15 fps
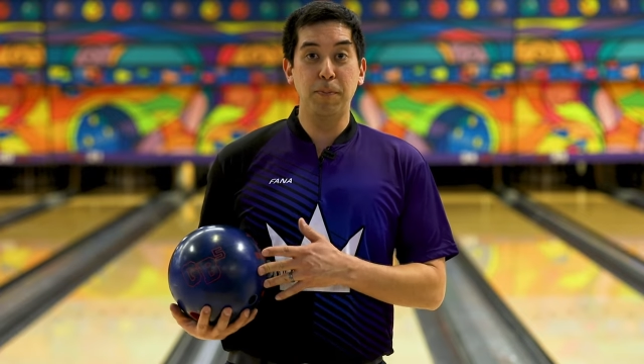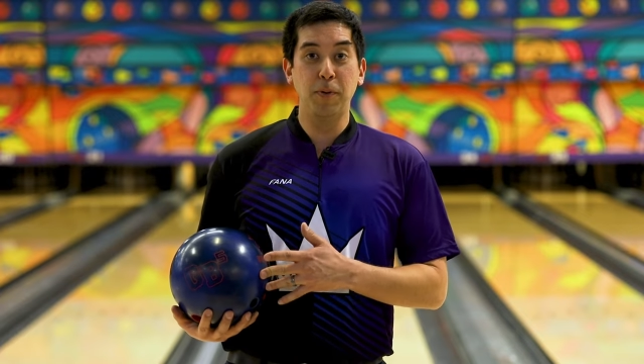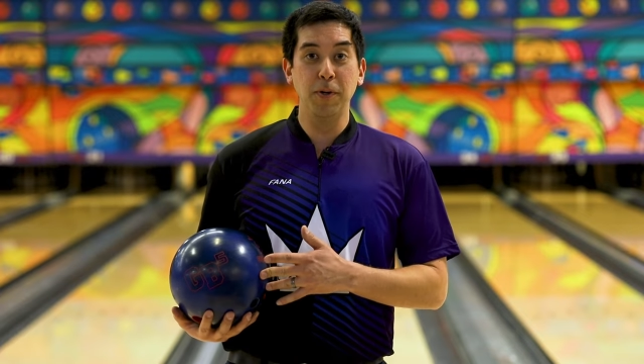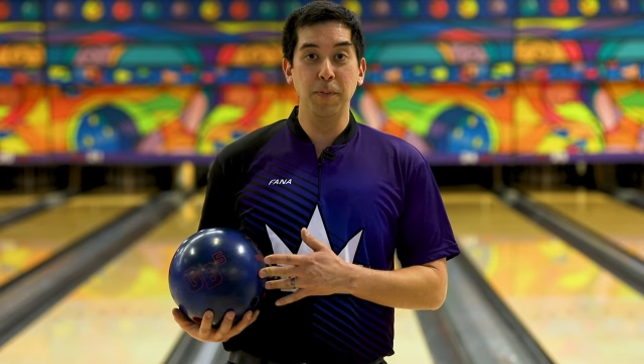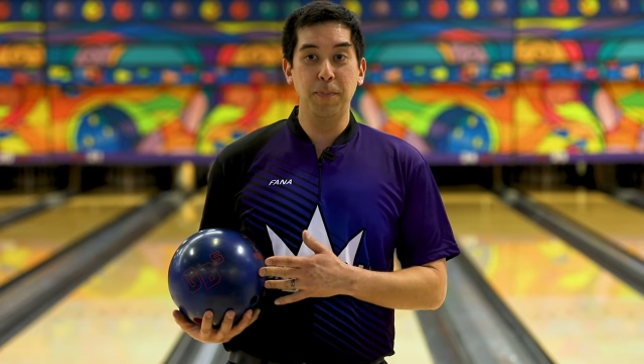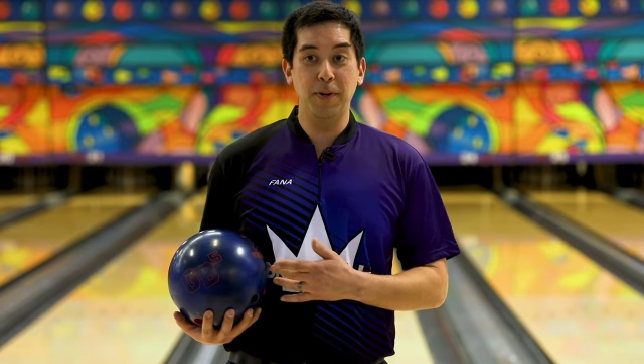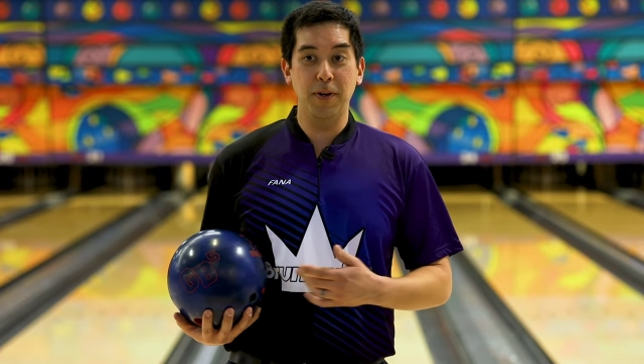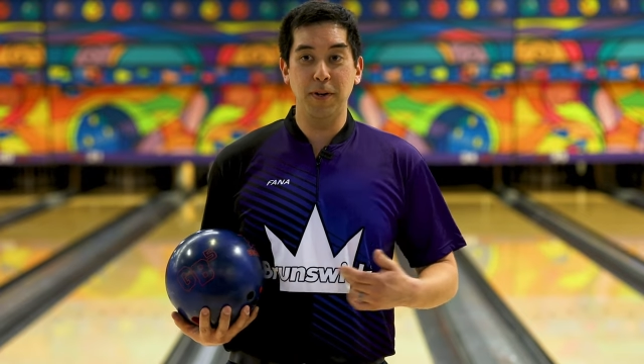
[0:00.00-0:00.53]

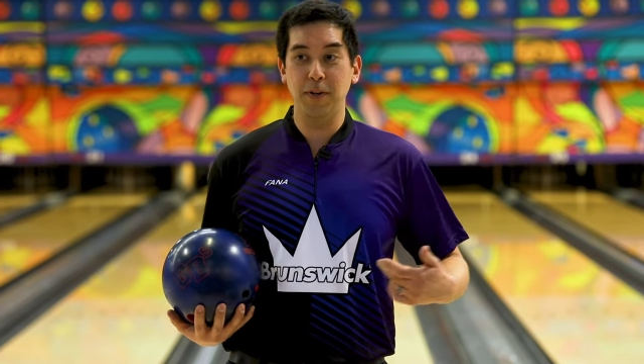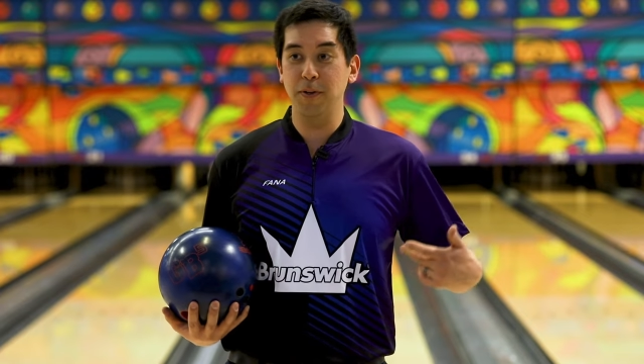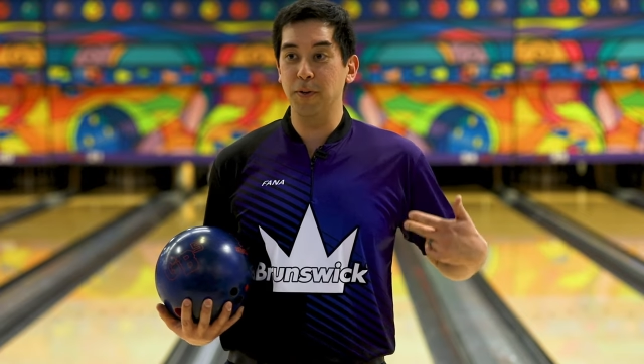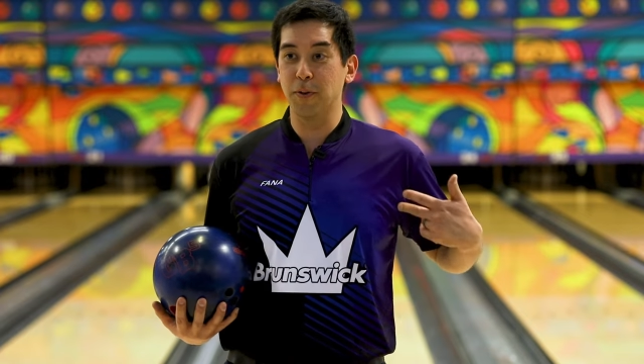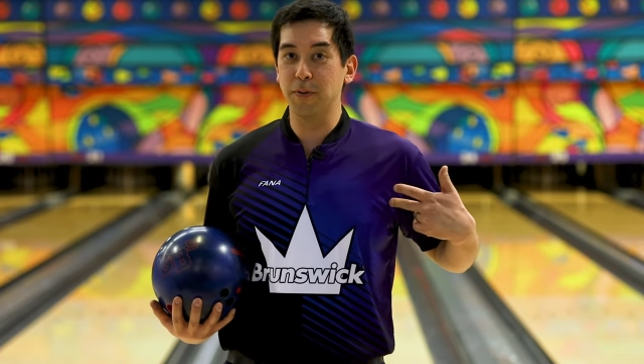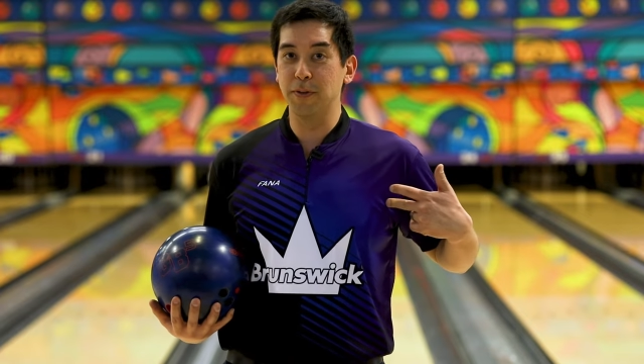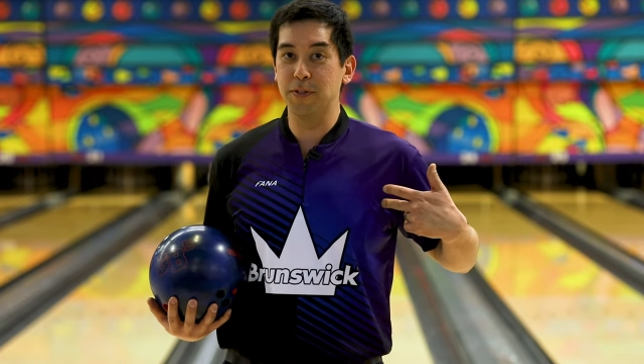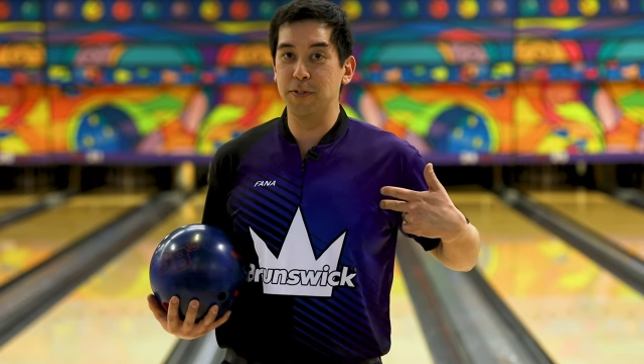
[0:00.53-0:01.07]
bowling ball
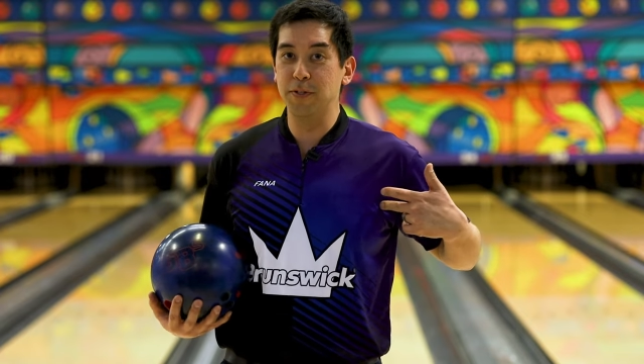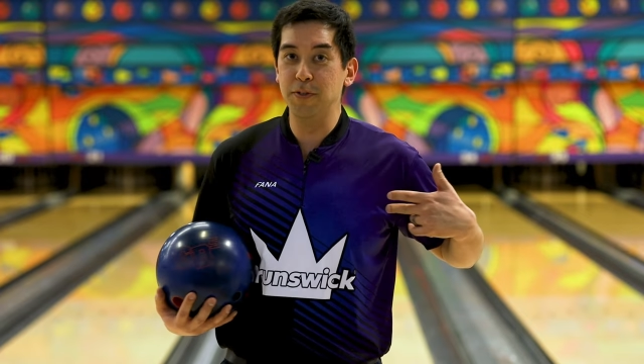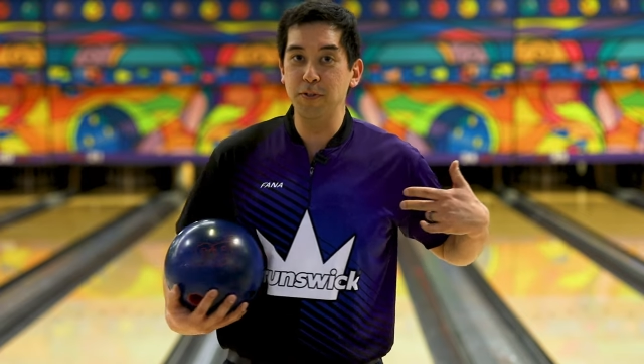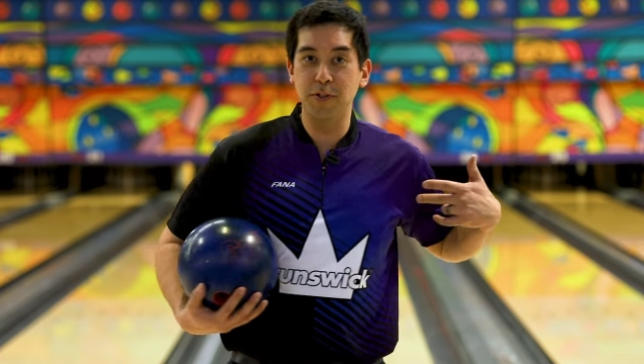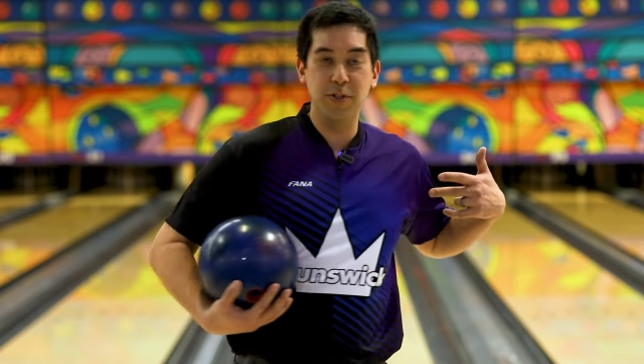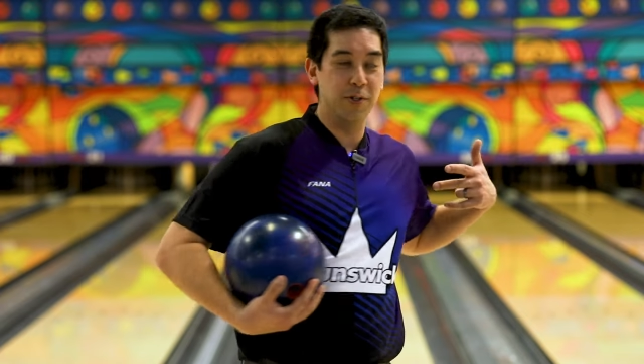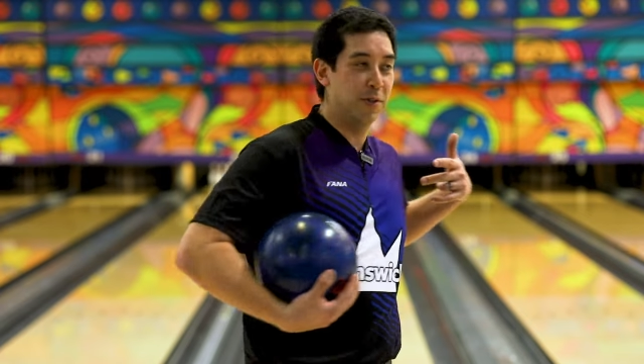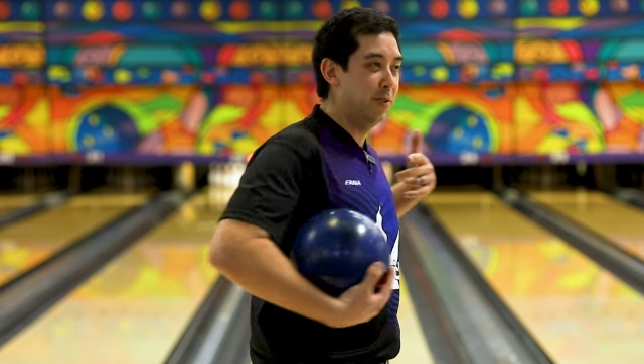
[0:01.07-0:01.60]
or this new
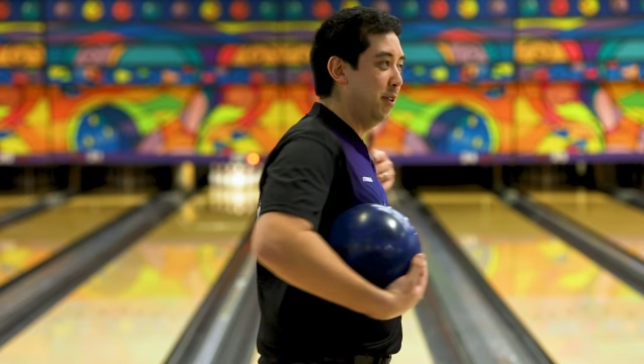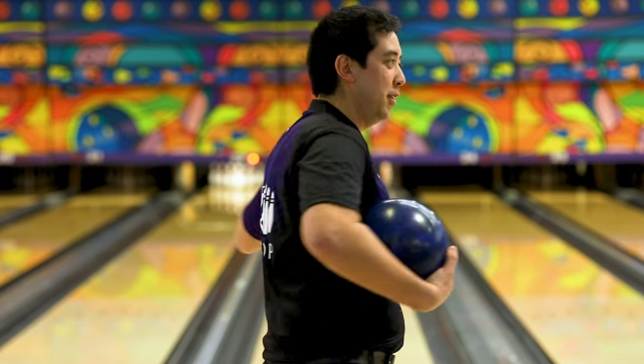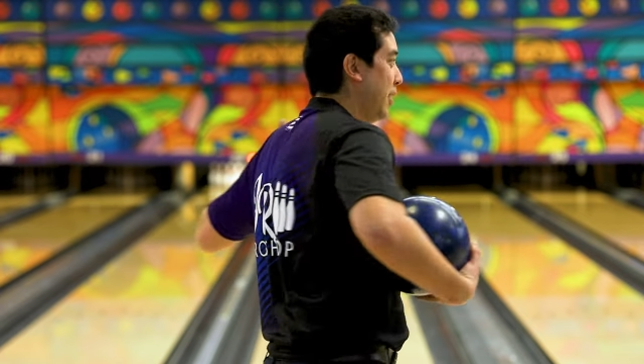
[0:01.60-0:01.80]
jersey